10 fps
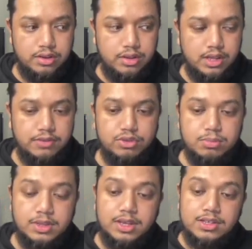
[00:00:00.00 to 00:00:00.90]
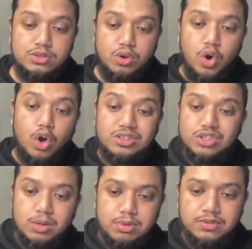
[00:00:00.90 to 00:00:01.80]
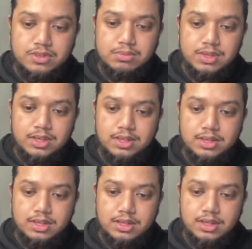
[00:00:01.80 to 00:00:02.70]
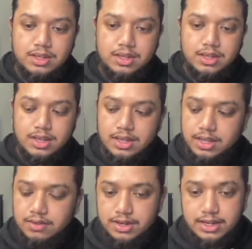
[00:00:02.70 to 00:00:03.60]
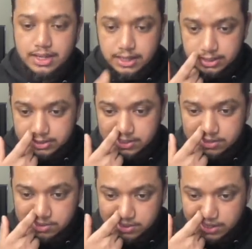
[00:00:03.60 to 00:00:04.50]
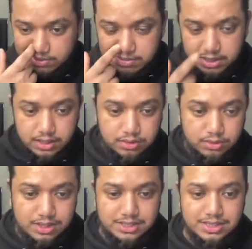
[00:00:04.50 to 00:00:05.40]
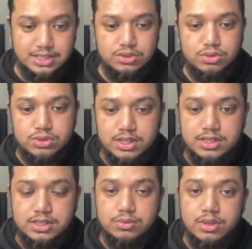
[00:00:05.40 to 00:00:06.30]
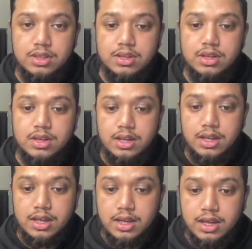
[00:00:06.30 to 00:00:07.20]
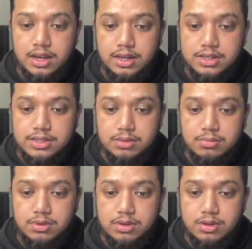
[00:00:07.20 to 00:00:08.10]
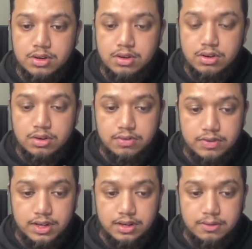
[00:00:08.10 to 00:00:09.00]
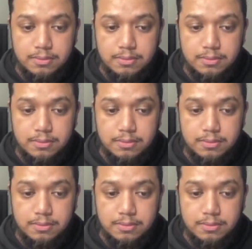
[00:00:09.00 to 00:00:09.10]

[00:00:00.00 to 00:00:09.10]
If something is on top of something, even in English, it doesn't have a meaning unless it's associated with an ism or a fi'l.